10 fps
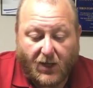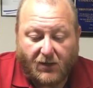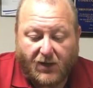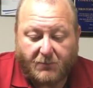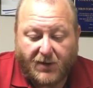
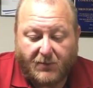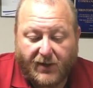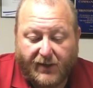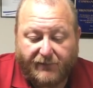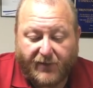I
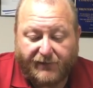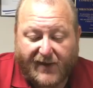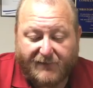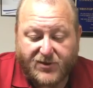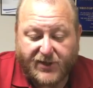probably have like
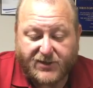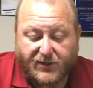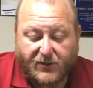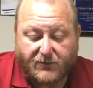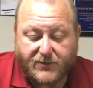five or six
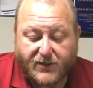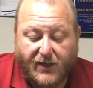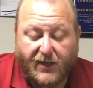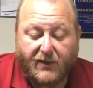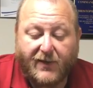of those,
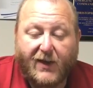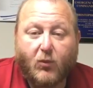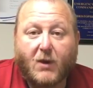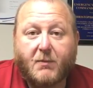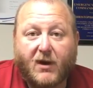and they
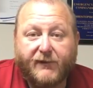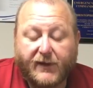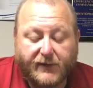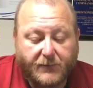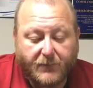work
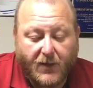perfect.